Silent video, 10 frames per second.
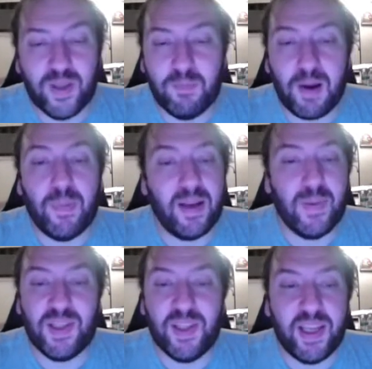probably going to
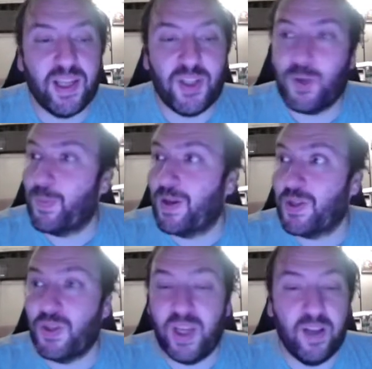be seeing Synchro
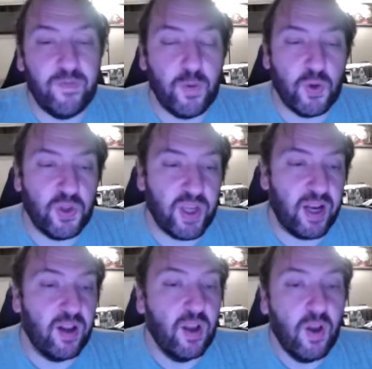monsters in the future
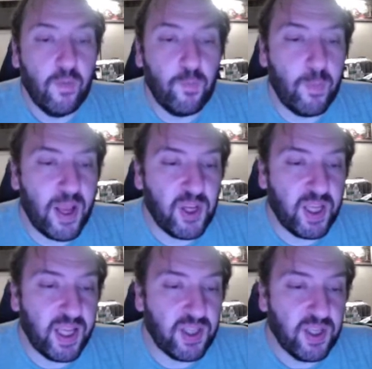set for Magic
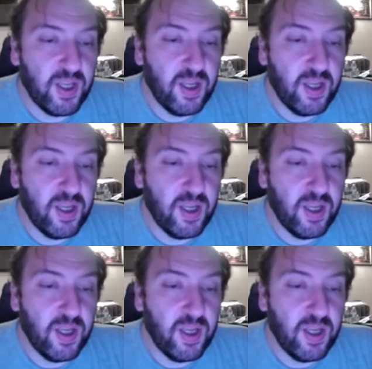Keys.